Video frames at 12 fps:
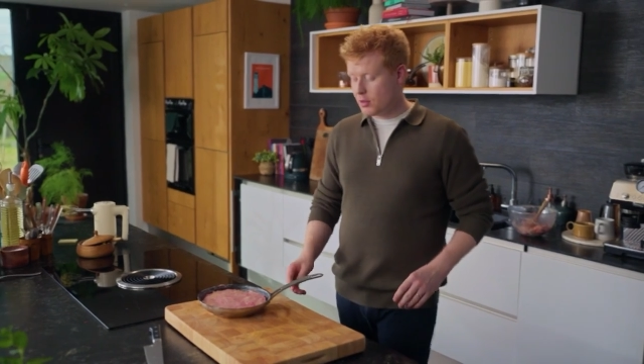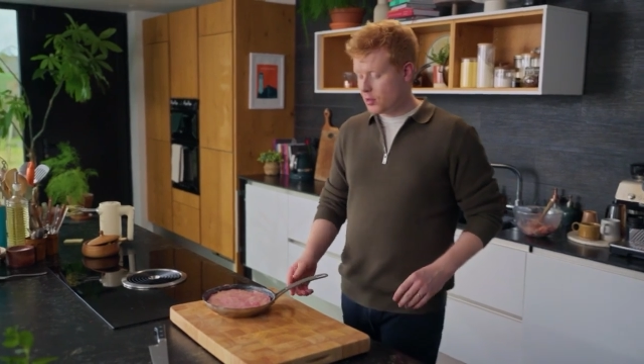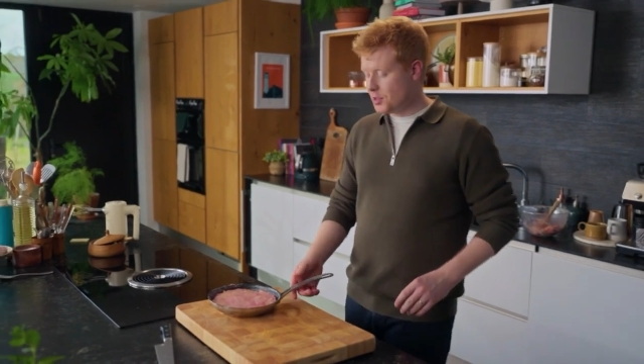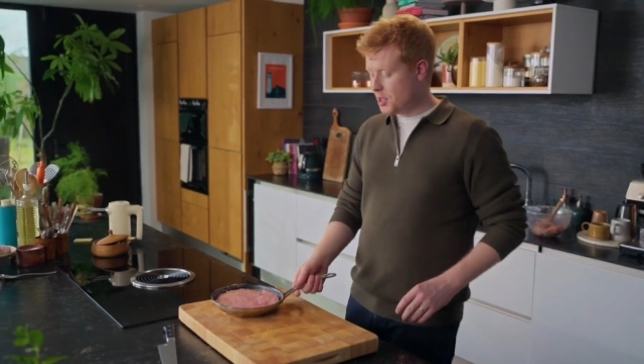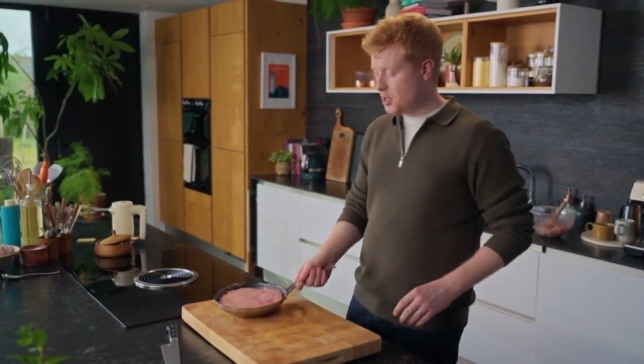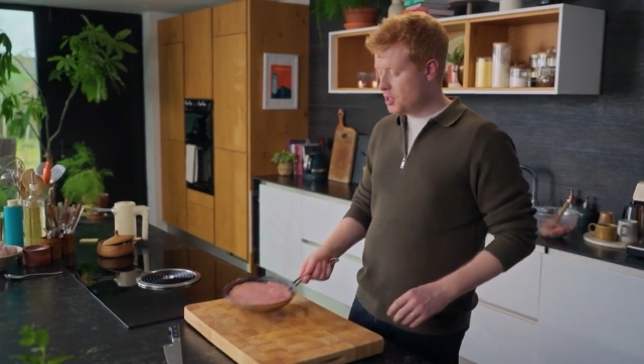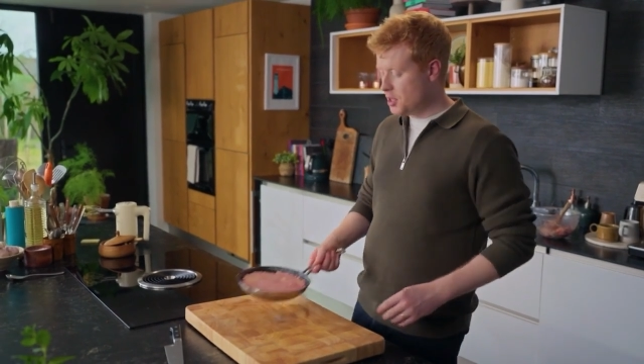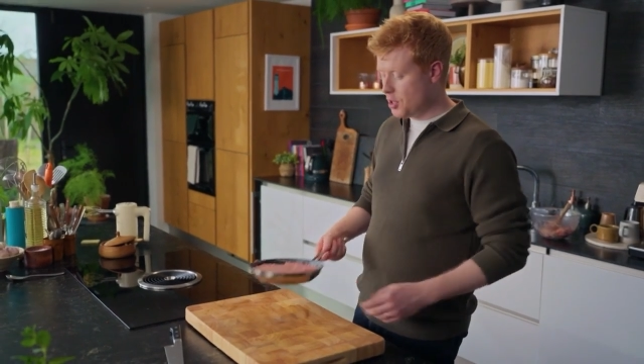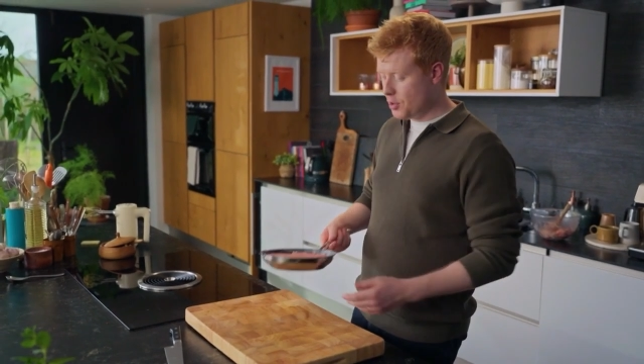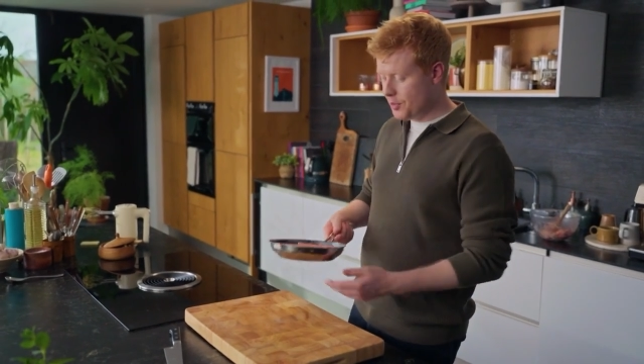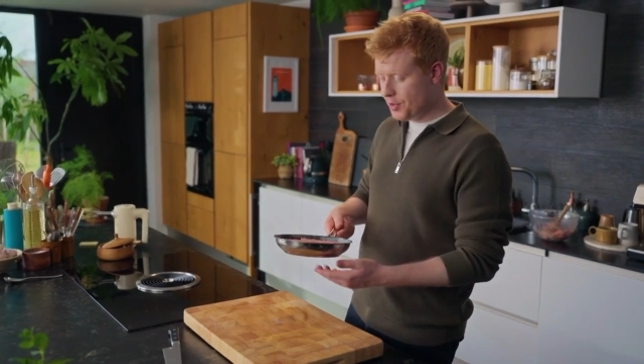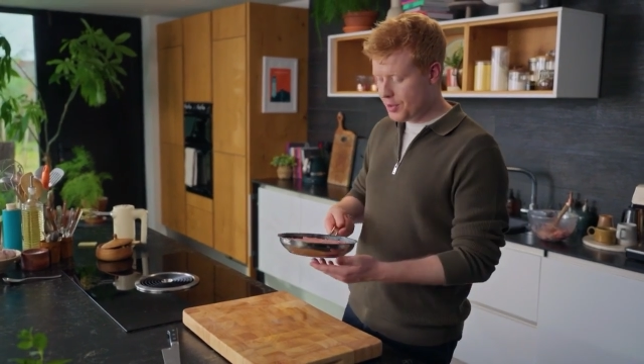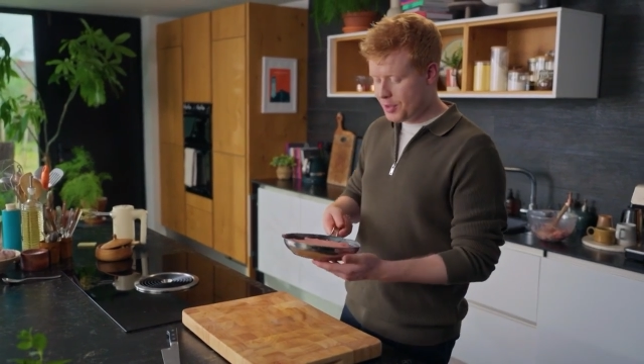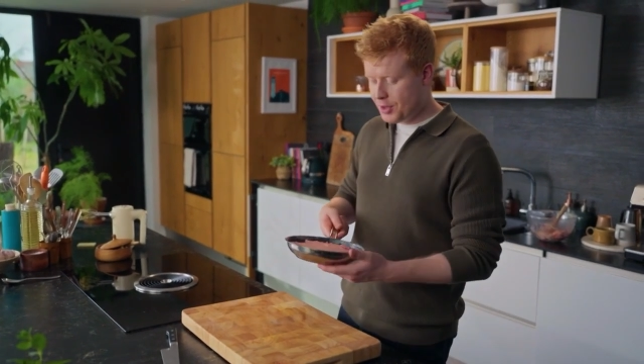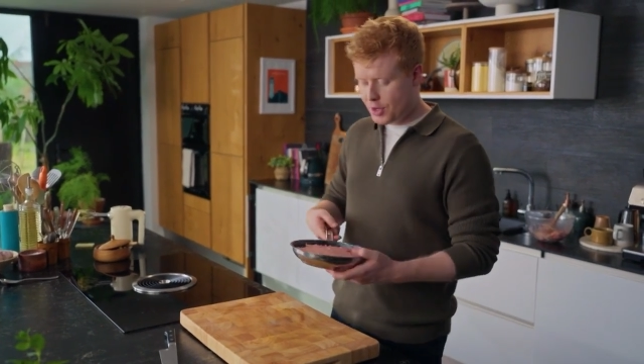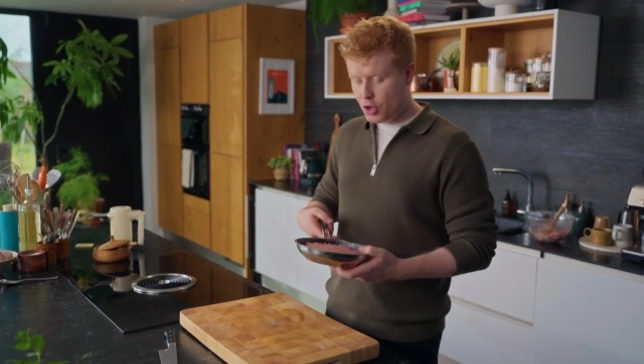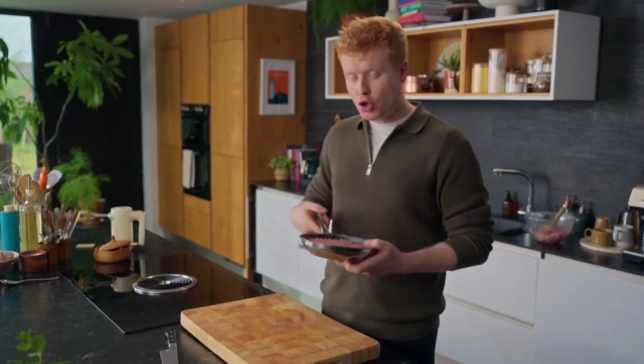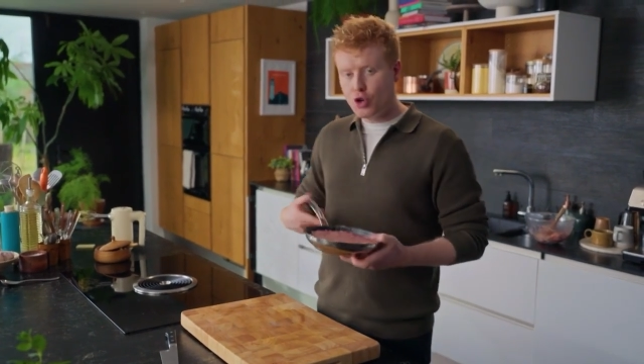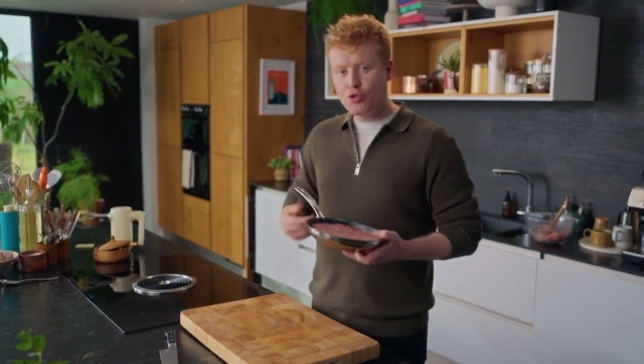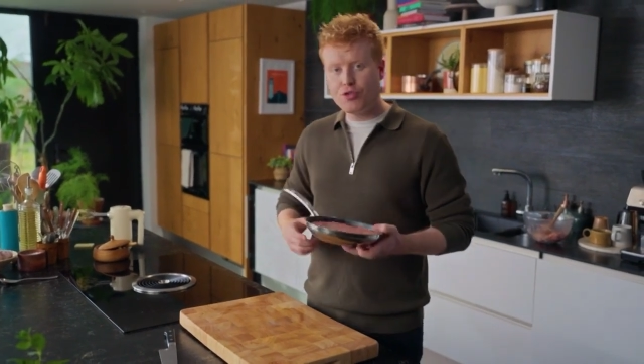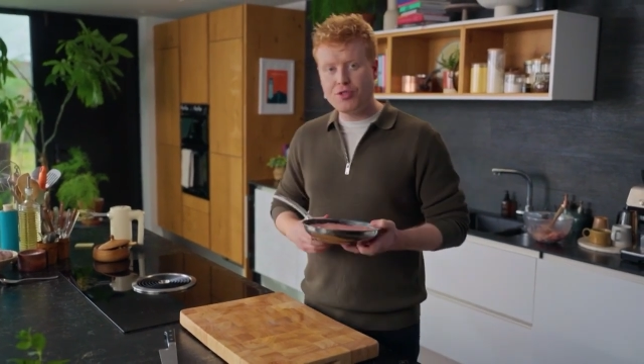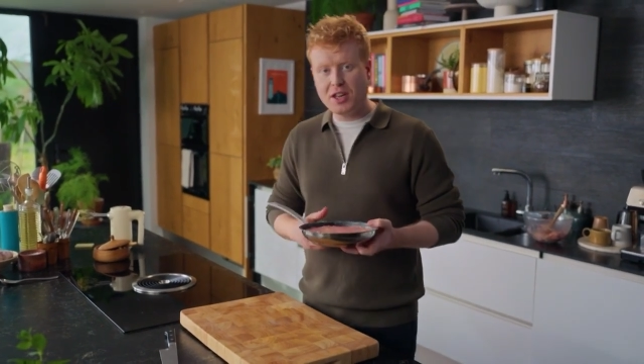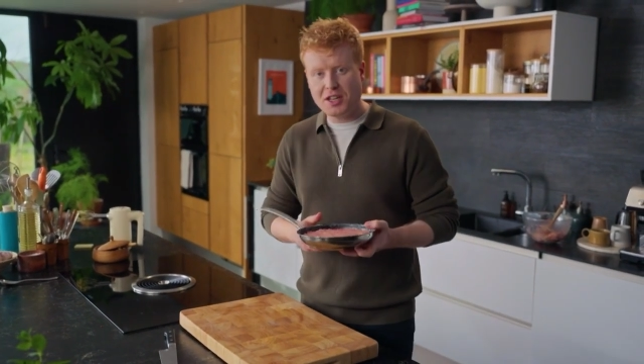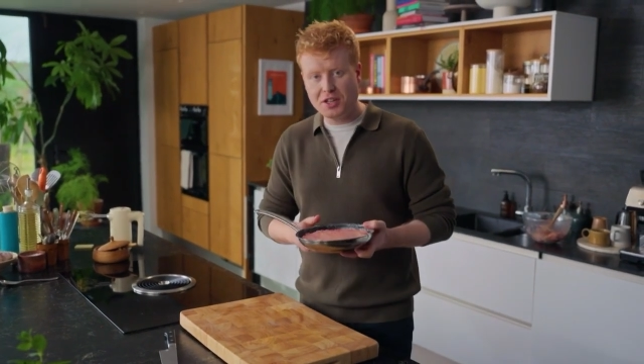goes into the oven, 180